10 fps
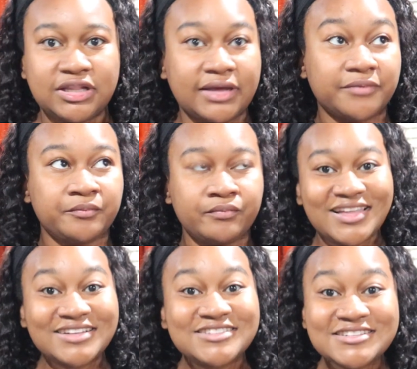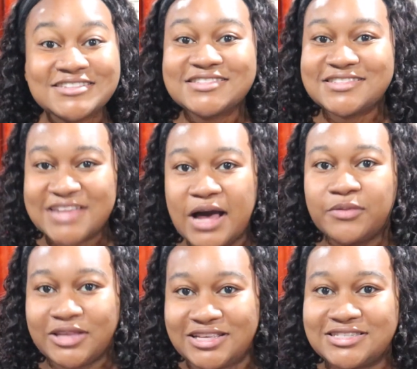Like, that doesn't
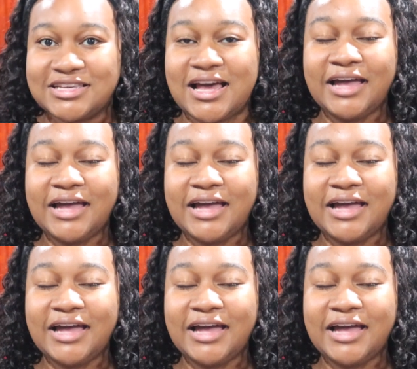sound easy.